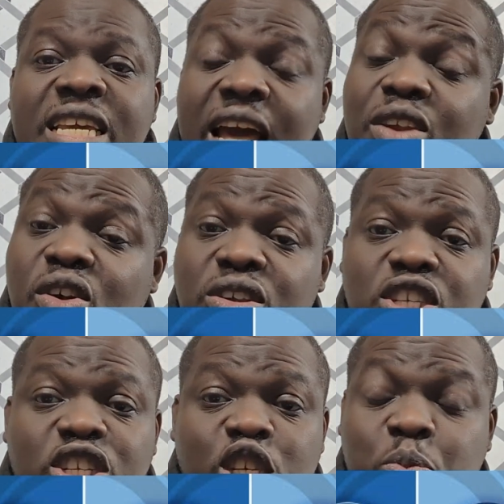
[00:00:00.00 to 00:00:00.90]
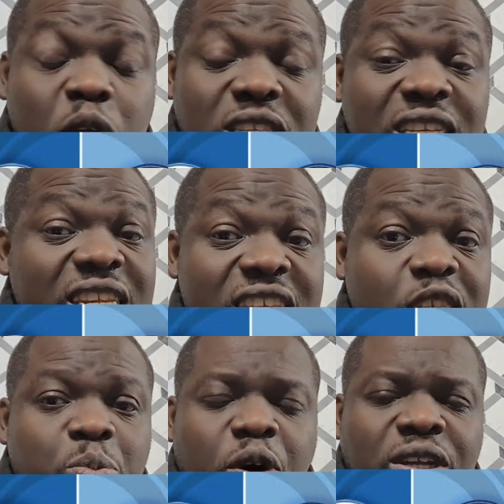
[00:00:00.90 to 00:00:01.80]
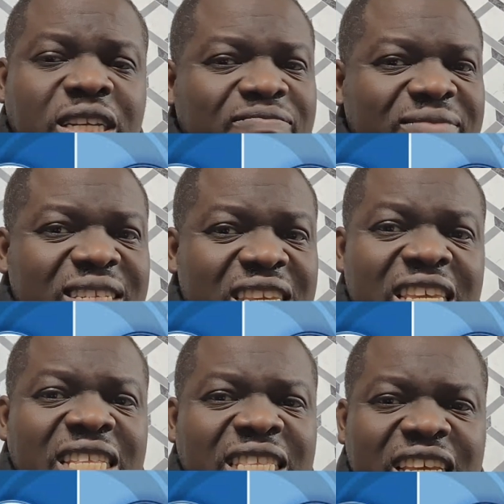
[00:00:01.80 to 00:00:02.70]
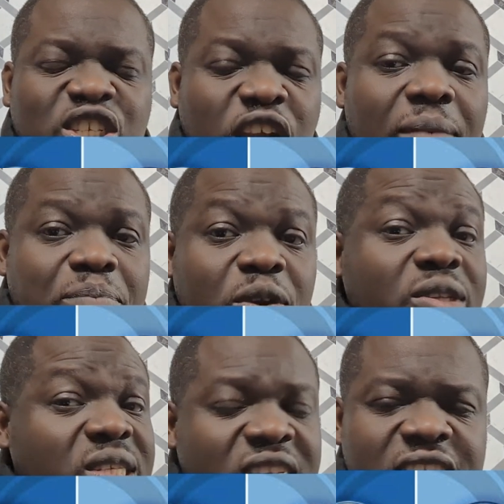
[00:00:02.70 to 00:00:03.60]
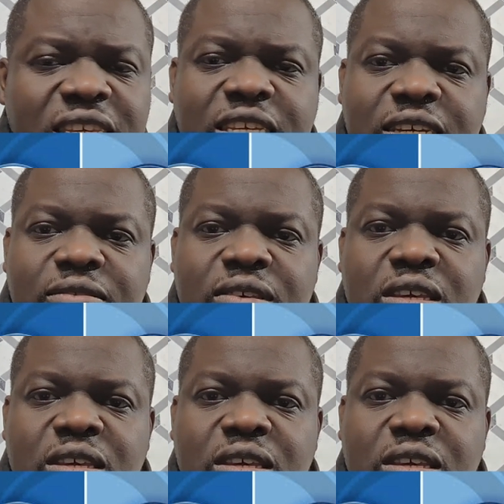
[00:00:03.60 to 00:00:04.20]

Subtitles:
and lost to Sporting Lisbon in the Champions League.